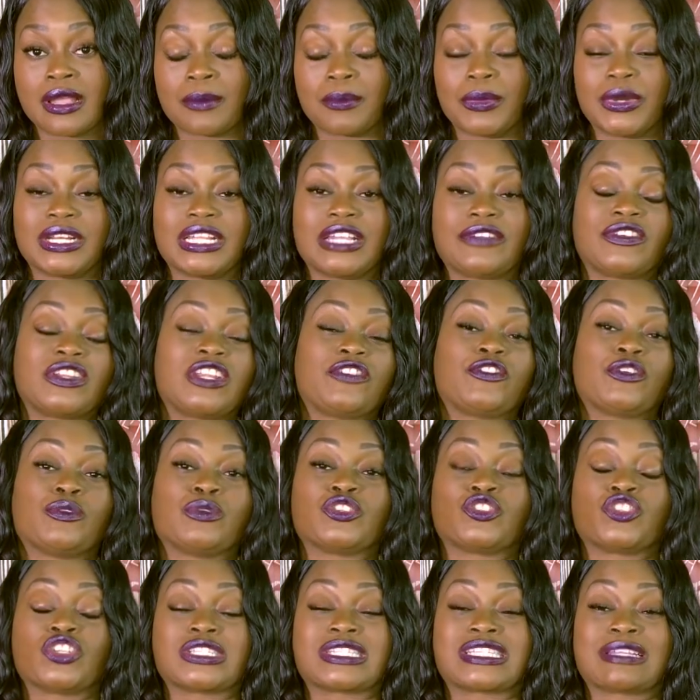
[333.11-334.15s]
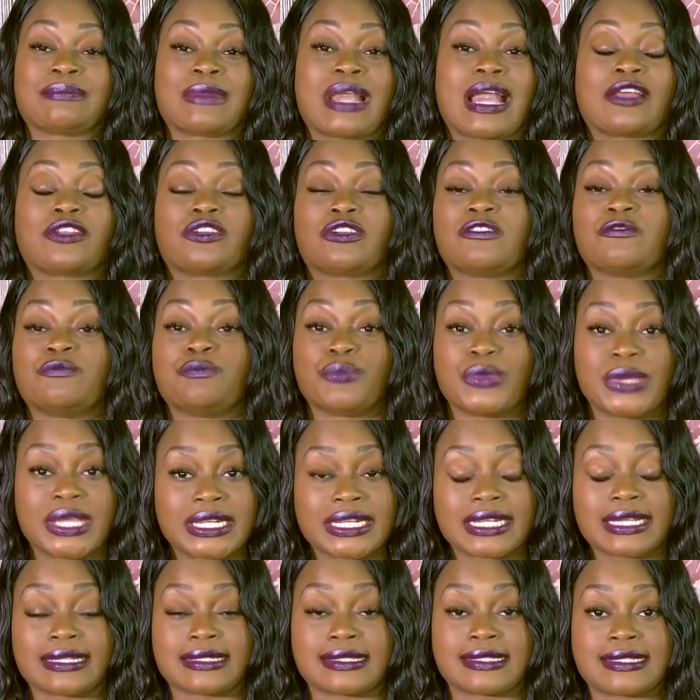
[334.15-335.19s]
But even if it was just a matter of
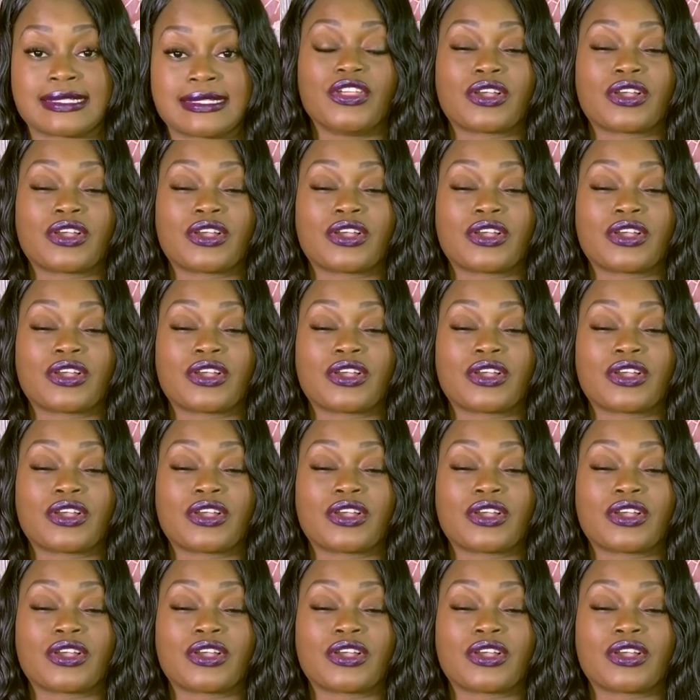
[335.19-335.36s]
minutes,